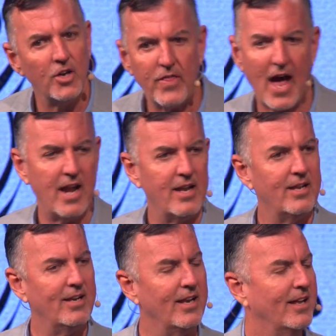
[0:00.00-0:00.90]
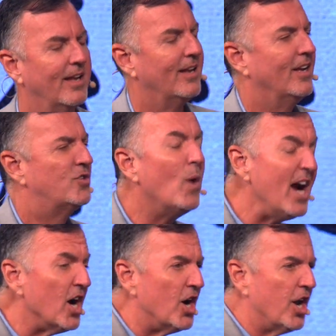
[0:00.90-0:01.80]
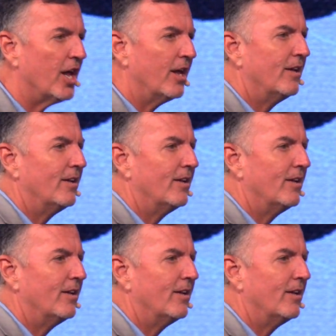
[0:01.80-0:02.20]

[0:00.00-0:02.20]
do that. It's weird.